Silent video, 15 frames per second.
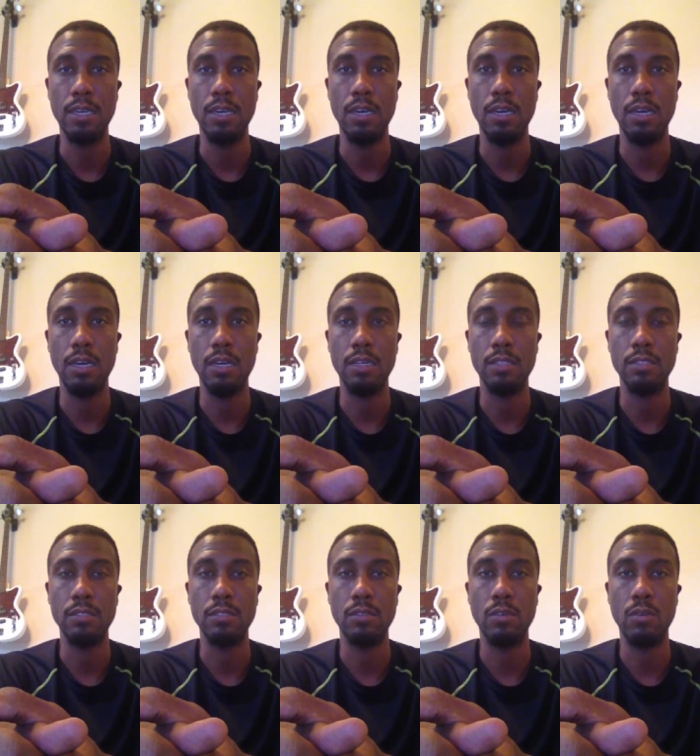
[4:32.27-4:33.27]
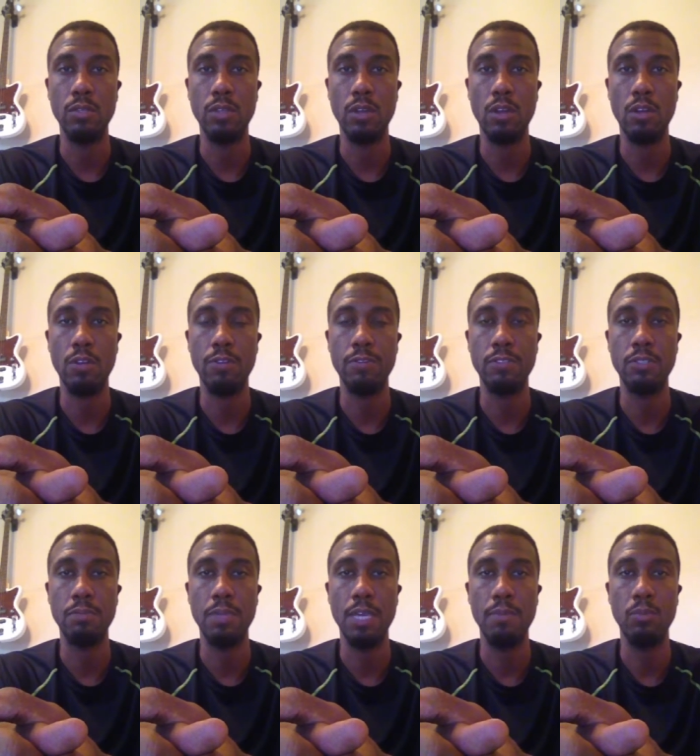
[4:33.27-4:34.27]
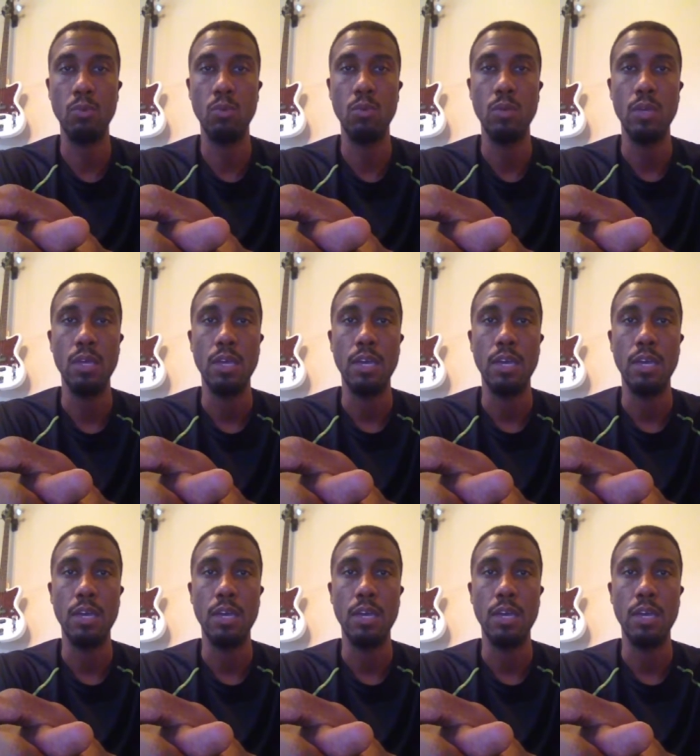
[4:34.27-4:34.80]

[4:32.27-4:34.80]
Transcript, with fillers: on the earth to people,